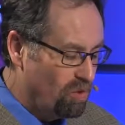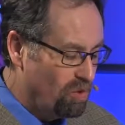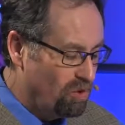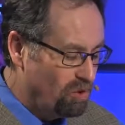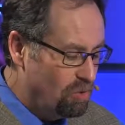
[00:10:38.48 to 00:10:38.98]

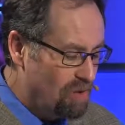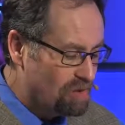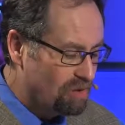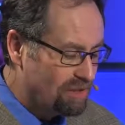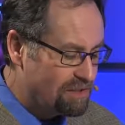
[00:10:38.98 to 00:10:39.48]
You
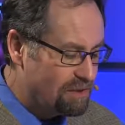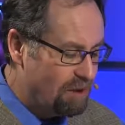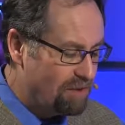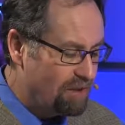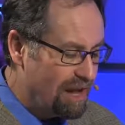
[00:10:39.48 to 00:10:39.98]
also looked at
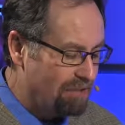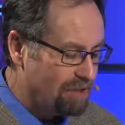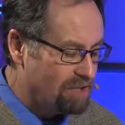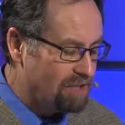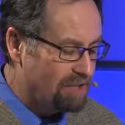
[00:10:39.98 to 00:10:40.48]
some other
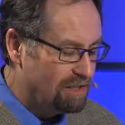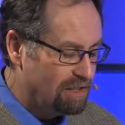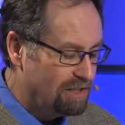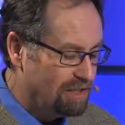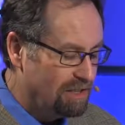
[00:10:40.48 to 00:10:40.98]
evidence
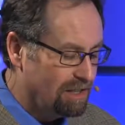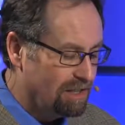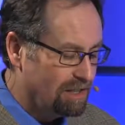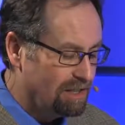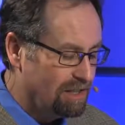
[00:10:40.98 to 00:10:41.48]
in
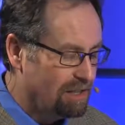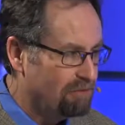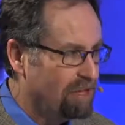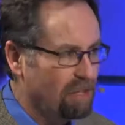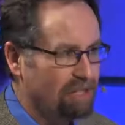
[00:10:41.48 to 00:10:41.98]
the
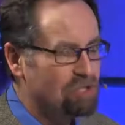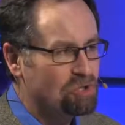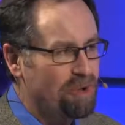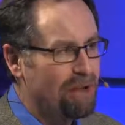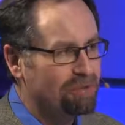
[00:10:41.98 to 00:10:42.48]
video, like the
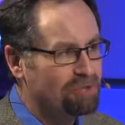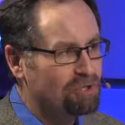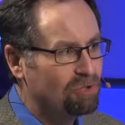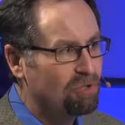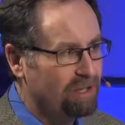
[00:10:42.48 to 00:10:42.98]
Shroud of
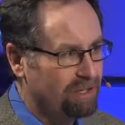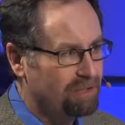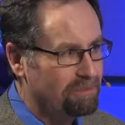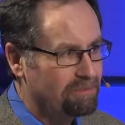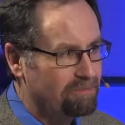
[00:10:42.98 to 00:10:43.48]

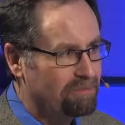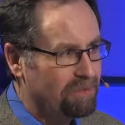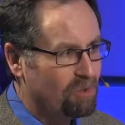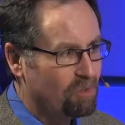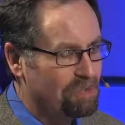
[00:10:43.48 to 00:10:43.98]
Turin,
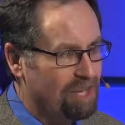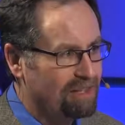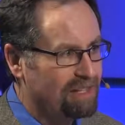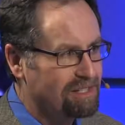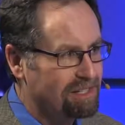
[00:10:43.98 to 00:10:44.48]
which I
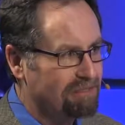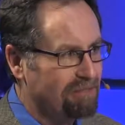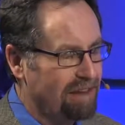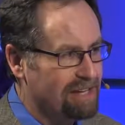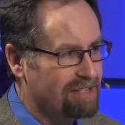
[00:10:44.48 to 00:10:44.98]
think is a
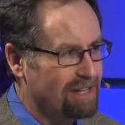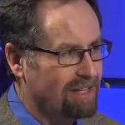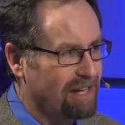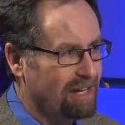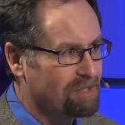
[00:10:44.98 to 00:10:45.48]

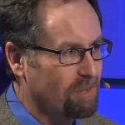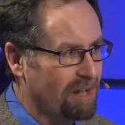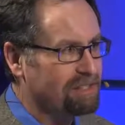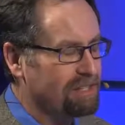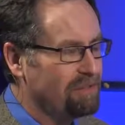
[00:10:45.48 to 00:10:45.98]
fascinating case.
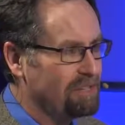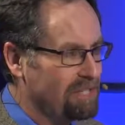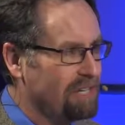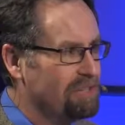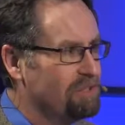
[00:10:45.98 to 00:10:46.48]
Without
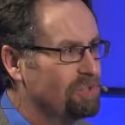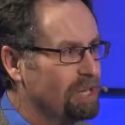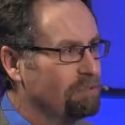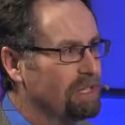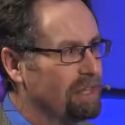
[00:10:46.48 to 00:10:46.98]
digging too
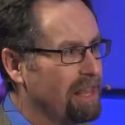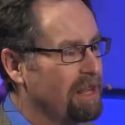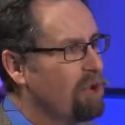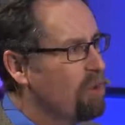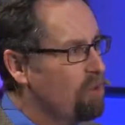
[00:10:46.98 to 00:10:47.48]
deeply into
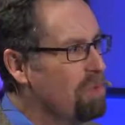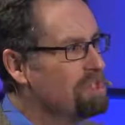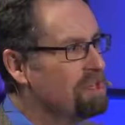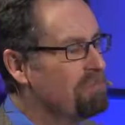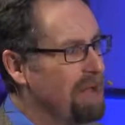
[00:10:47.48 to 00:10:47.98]
that, what
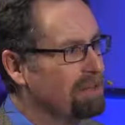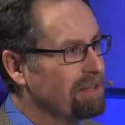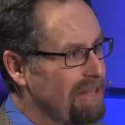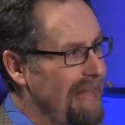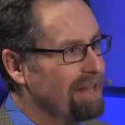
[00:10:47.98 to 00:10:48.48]
was it
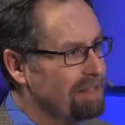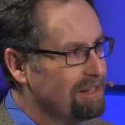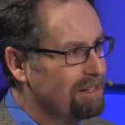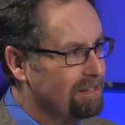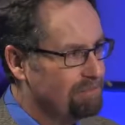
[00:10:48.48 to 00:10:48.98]
about that
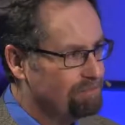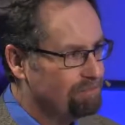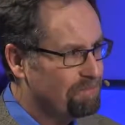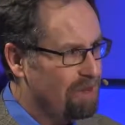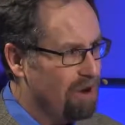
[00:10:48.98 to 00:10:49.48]

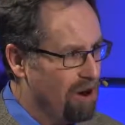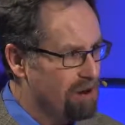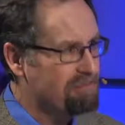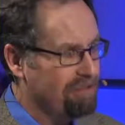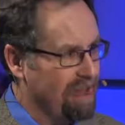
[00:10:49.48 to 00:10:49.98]

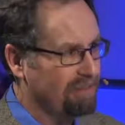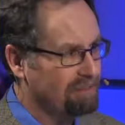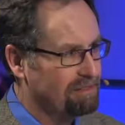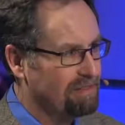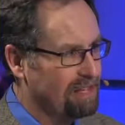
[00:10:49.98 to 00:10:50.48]
artifact
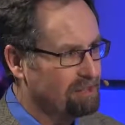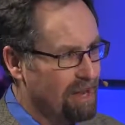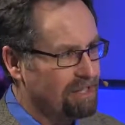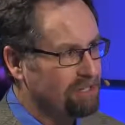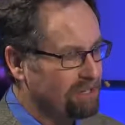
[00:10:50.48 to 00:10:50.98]
that
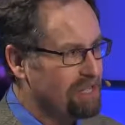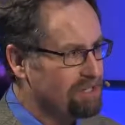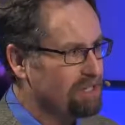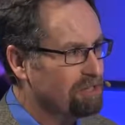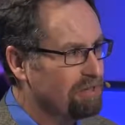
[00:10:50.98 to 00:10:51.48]
attracted your
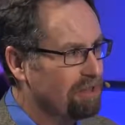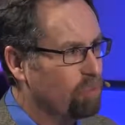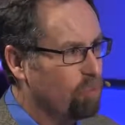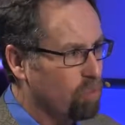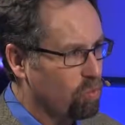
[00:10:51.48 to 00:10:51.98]
attention, that you
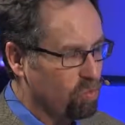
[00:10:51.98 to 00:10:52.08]
found